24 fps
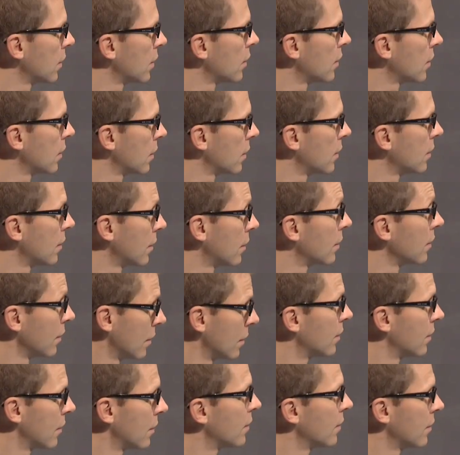the
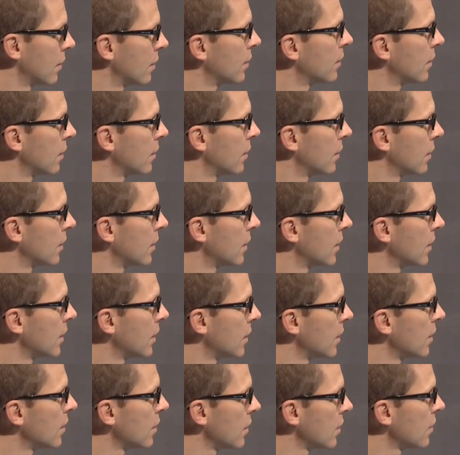solution in
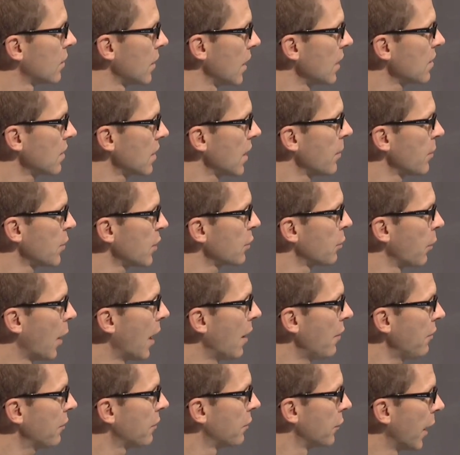detailed
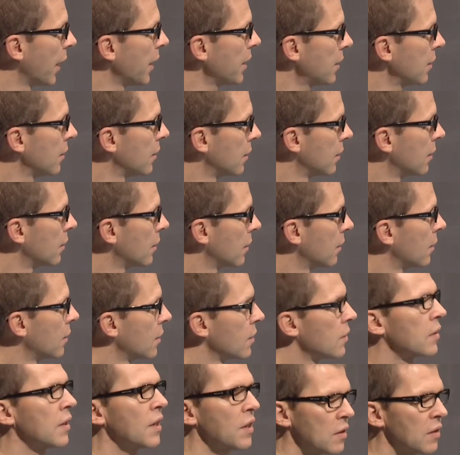steps
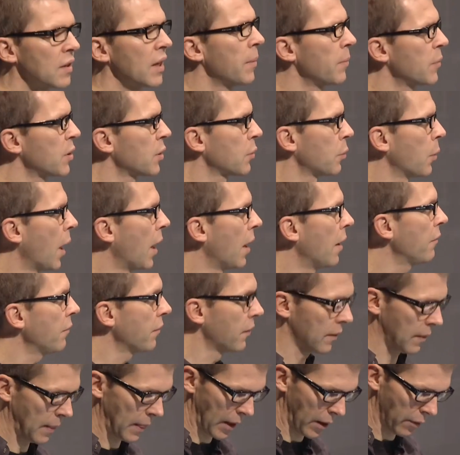and I need to take
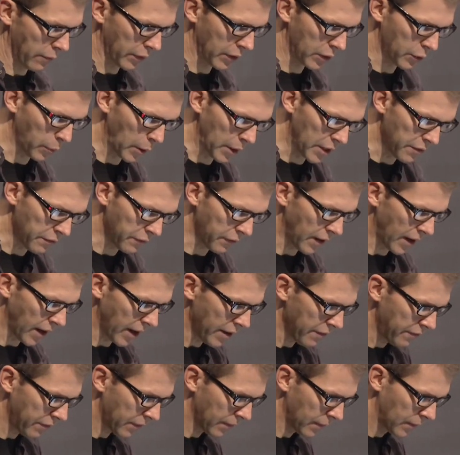my time with
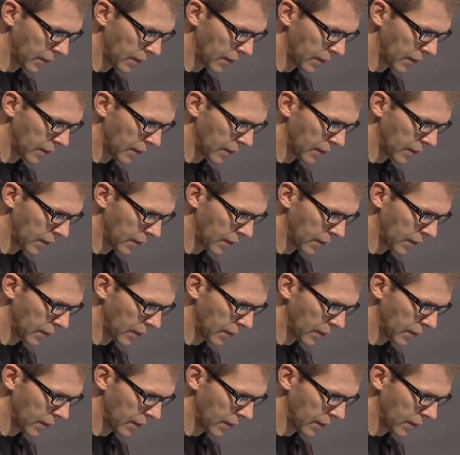it.